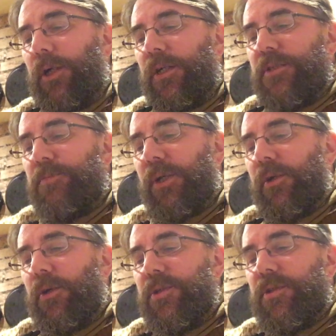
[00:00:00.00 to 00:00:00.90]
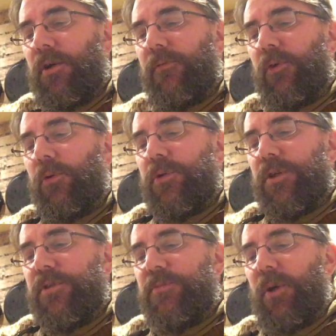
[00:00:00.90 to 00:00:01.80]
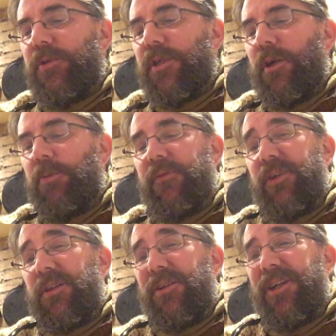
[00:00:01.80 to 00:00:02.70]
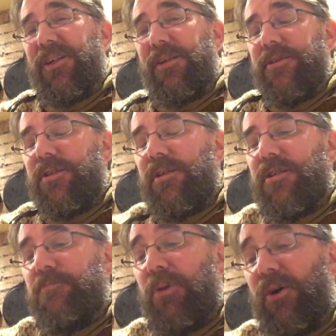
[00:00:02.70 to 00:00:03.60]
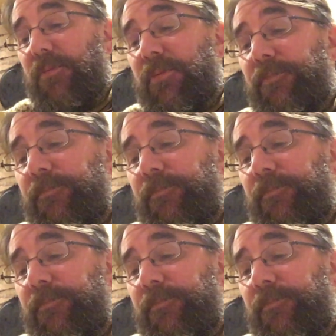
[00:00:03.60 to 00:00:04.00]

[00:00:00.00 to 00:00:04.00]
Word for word: it's because I've also smoked a couple of other Lakelands in this pipe.